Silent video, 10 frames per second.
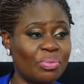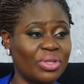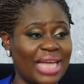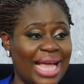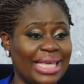
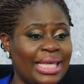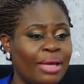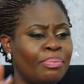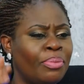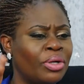much,
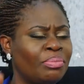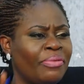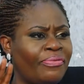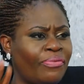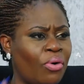Akin. But
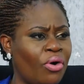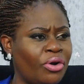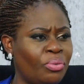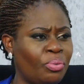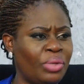
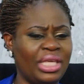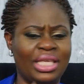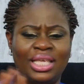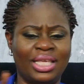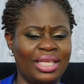before
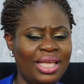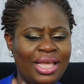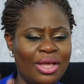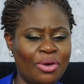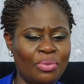we
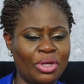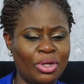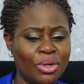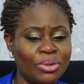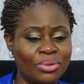
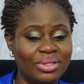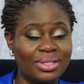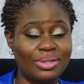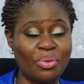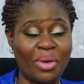
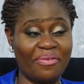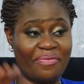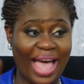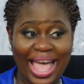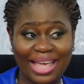close, we are
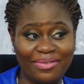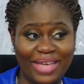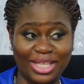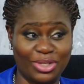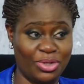5,
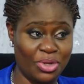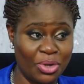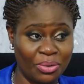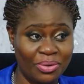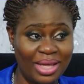as you
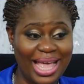know,